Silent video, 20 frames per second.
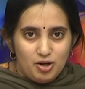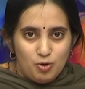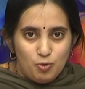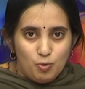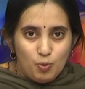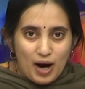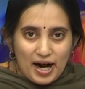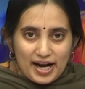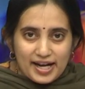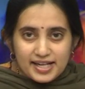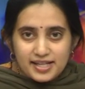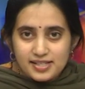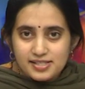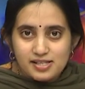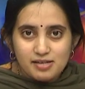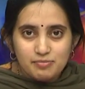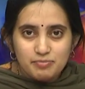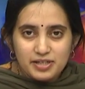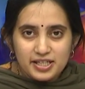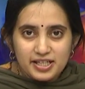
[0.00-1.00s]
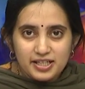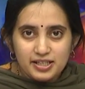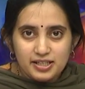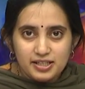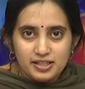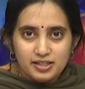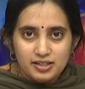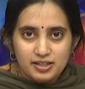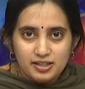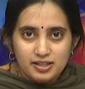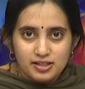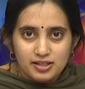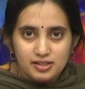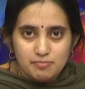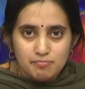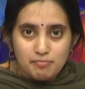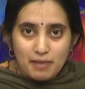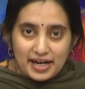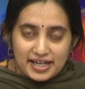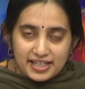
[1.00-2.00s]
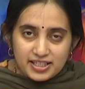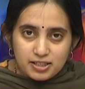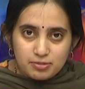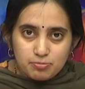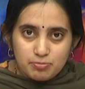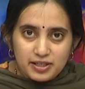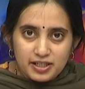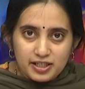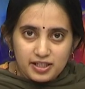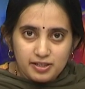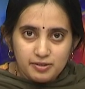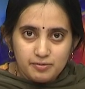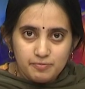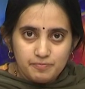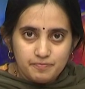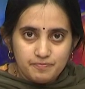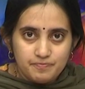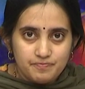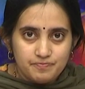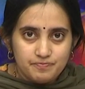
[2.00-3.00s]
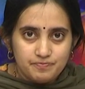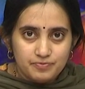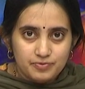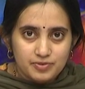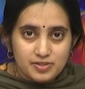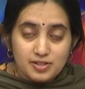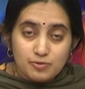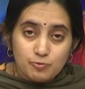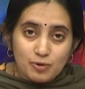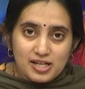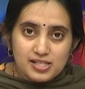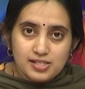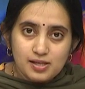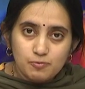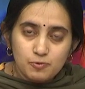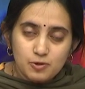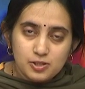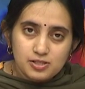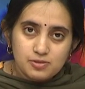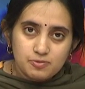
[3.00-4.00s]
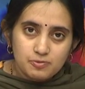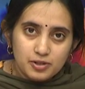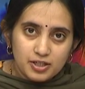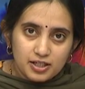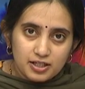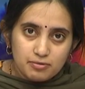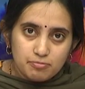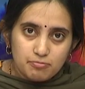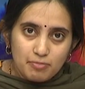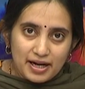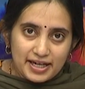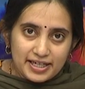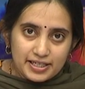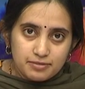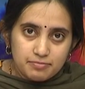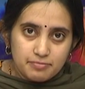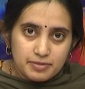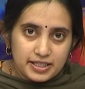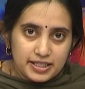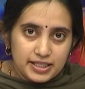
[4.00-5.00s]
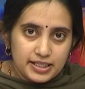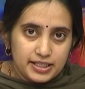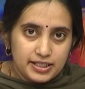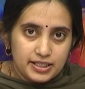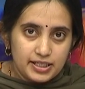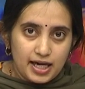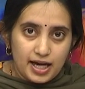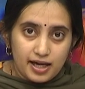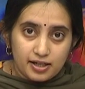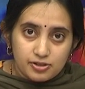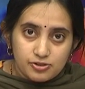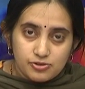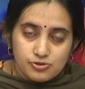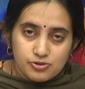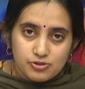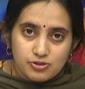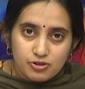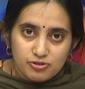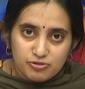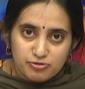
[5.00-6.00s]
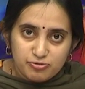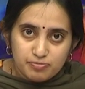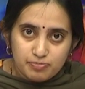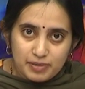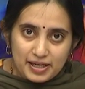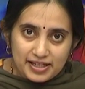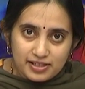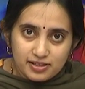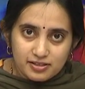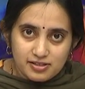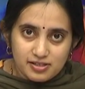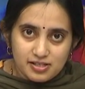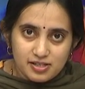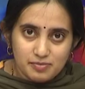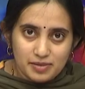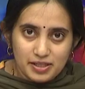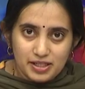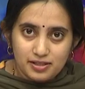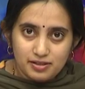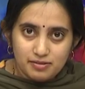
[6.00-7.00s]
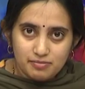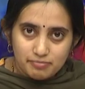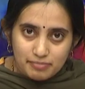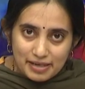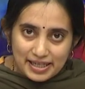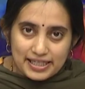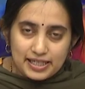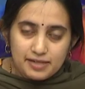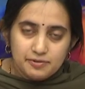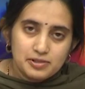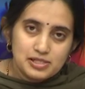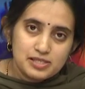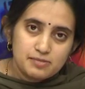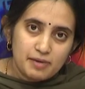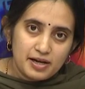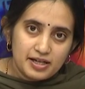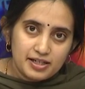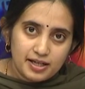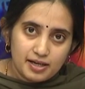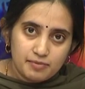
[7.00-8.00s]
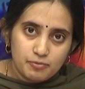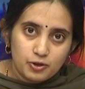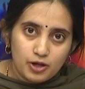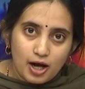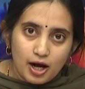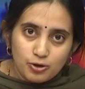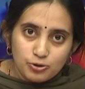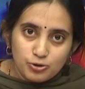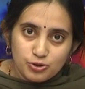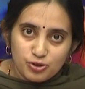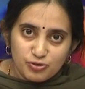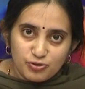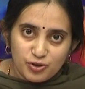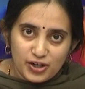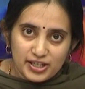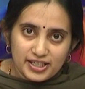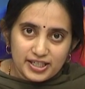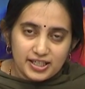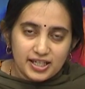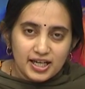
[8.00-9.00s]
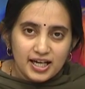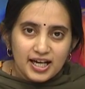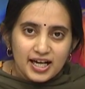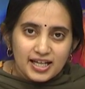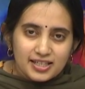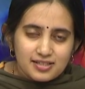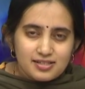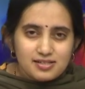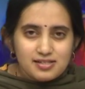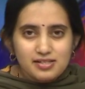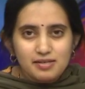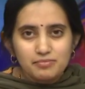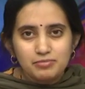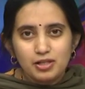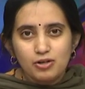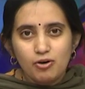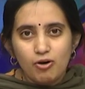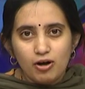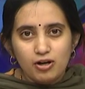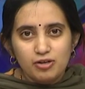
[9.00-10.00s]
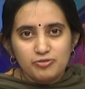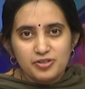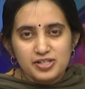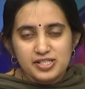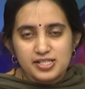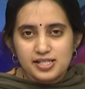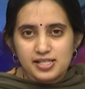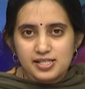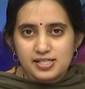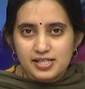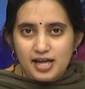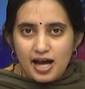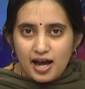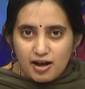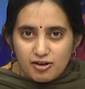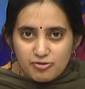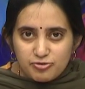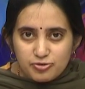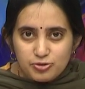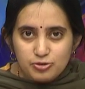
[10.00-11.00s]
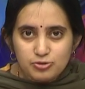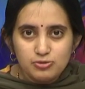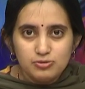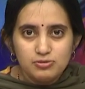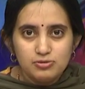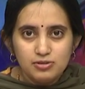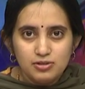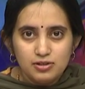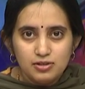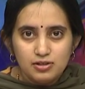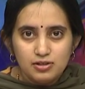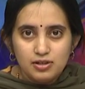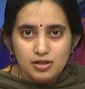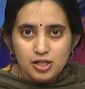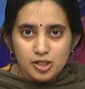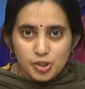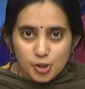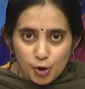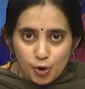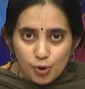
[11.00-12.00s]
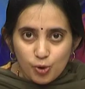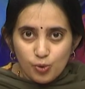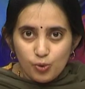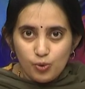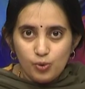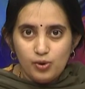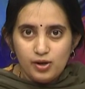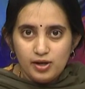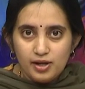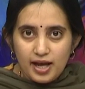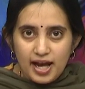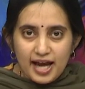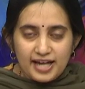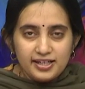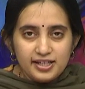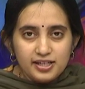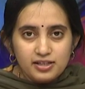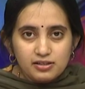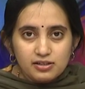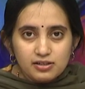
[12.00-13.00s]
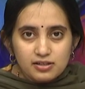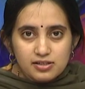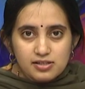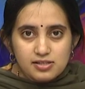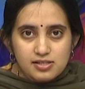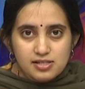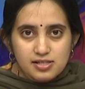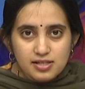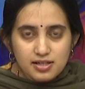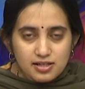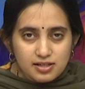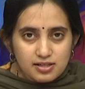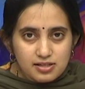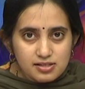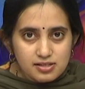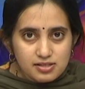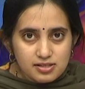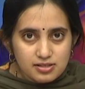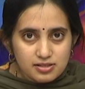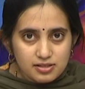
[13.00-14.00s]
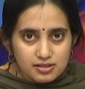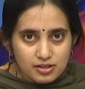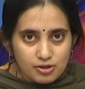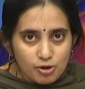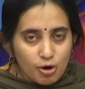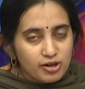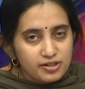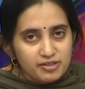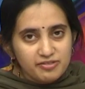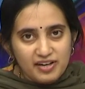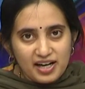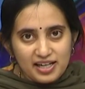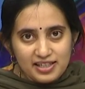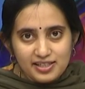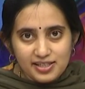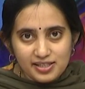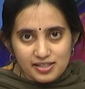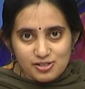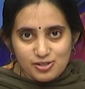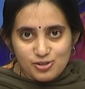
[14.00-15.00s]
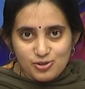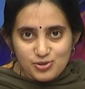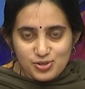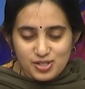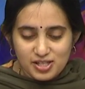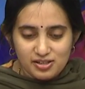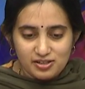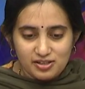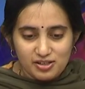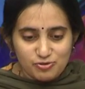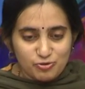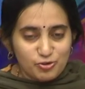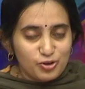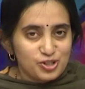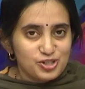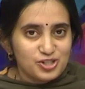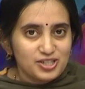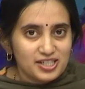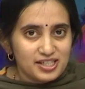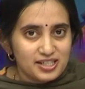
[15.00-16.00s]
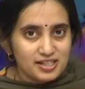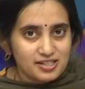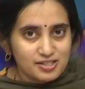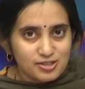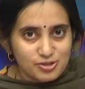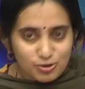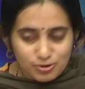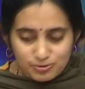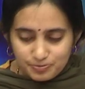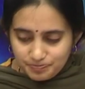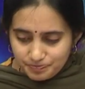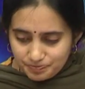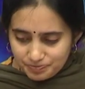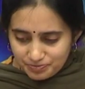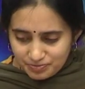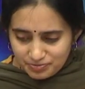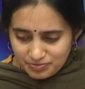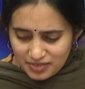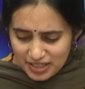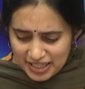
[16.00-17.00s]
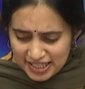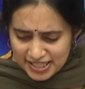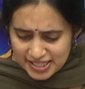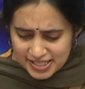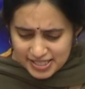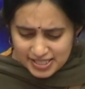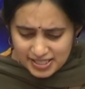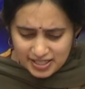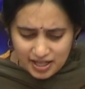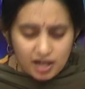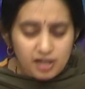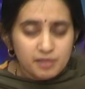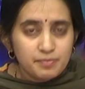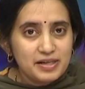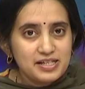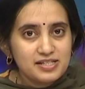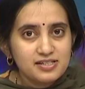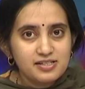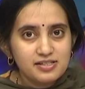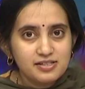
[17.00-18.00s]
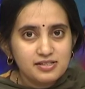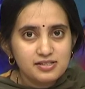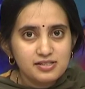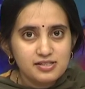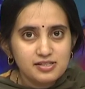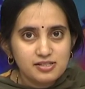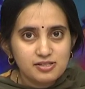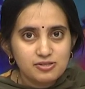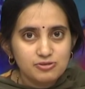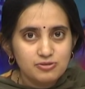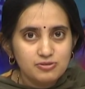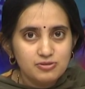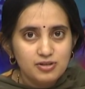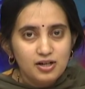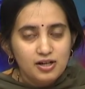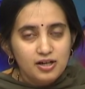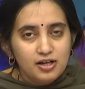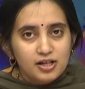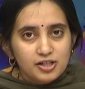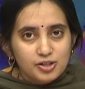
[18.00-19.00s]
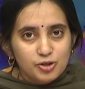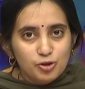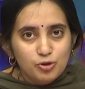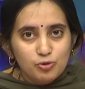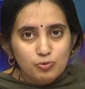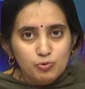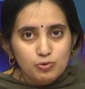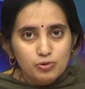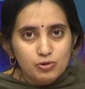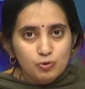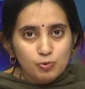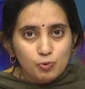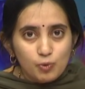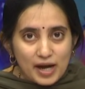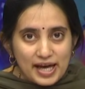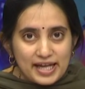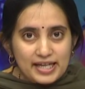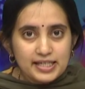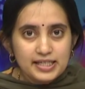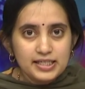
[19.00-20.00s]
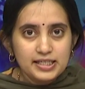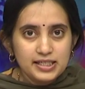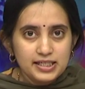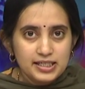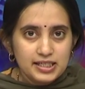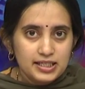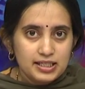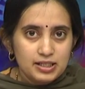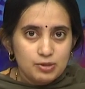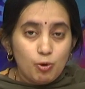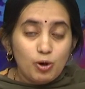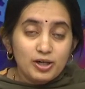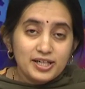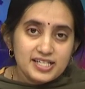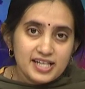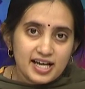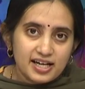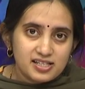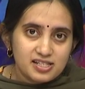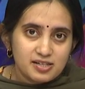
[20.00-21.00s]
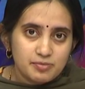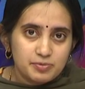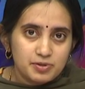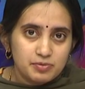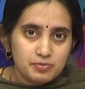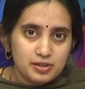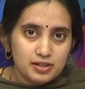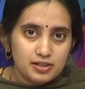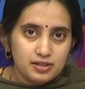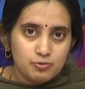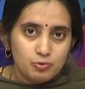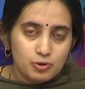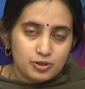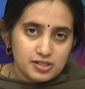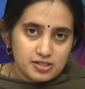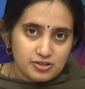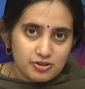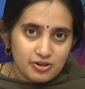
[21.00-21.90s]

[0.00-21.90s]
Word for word: why somebody might be why someone's work might be accused of plagiarism and mainly we'll spend time on how to avoid it. This is something all of us just have to know and ignorance is not a valid excuse here unfortunately. So it's in our best interest to know when, what is acceptable, what is